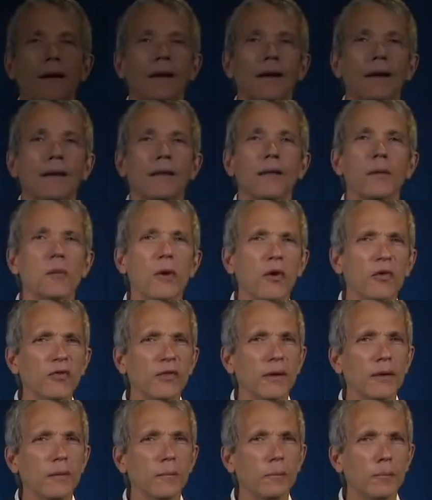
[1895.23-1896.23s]
The most
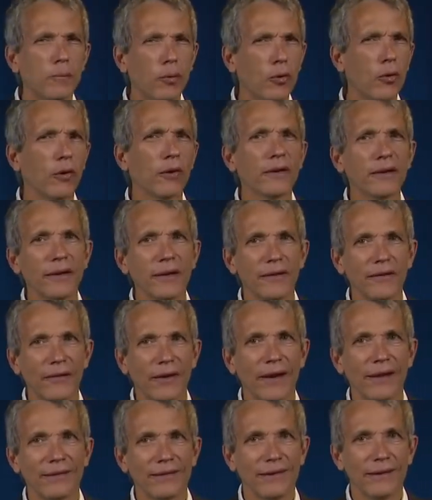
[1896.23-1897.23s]
important
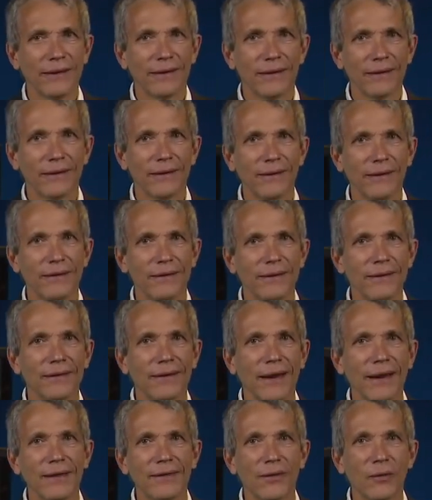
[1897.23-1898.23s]
advice here is to
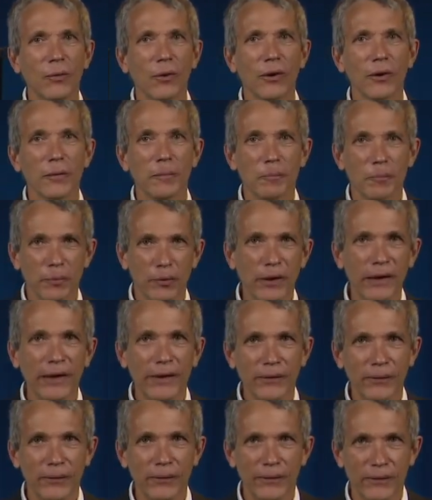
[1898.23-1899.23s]
take the word
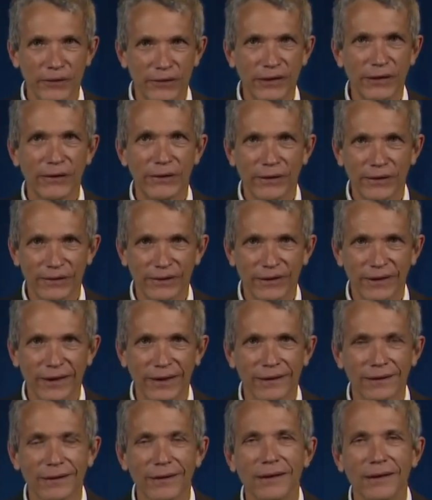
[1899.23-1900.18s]
brief seriously.